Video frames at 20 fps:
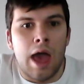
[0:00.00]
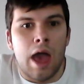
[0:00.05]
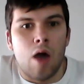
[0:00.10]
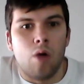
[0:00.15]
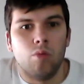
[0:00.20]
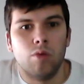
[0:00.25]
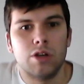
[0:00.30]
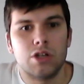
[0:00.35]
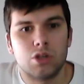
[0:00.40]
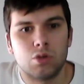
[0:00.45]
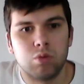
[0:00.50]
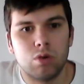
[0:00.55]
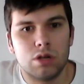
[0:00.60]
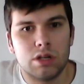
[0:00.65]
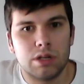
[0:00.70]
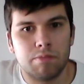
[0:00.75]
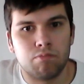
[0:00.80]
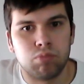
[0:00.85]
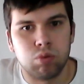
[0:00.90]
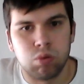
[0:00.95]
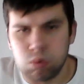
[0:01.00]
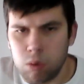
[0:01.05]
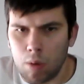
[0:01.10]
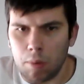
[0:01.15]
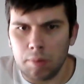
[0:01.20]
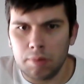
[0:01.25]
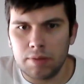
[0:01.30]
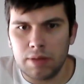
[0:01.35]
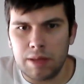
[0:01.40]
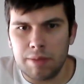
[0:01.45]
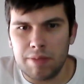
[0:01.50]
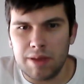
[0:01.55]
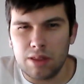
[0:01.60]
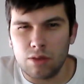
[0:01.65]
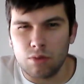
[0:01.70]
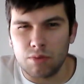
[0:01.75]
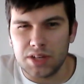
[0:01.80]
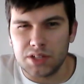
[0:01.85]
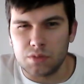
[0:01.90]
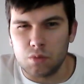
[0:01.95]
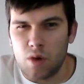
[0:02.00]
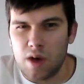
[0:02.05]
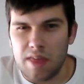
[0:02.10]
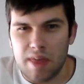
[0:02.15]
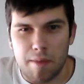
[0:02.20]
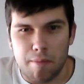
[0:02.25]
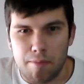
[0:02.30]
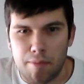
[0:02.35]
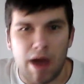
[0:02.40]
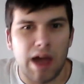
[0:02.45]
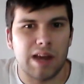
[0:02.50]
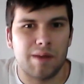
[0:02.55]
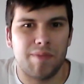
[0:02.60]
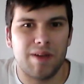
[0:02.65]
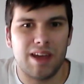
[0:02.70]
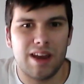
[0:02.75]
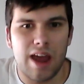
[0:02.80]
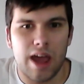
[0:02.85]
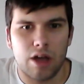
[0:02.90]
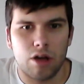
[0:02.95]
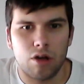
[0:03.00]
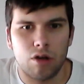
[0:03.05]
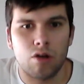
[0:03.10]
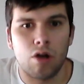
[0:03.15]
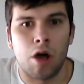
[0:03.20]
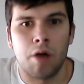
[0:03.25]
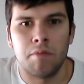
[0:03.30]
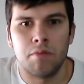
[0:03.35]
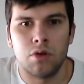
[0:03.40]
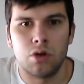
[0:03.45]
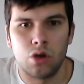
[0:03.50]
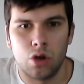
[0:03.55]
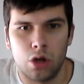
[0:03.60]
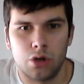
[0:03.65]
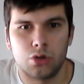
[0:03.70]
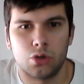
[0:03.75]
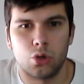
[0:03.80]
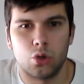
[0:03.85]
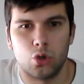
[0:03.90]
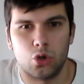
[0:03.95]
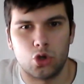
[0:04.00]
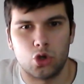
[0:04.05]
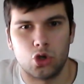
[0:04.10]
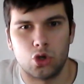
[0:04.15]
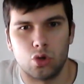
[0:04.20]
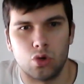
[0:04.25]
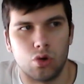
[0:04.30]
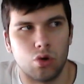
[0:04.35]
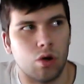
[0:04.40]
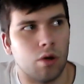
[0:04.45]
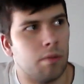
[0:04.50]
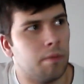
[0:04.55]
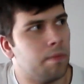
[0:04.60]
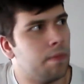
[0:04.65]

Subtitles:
which would probably be the reason why there might be an echo. I'm not too sure.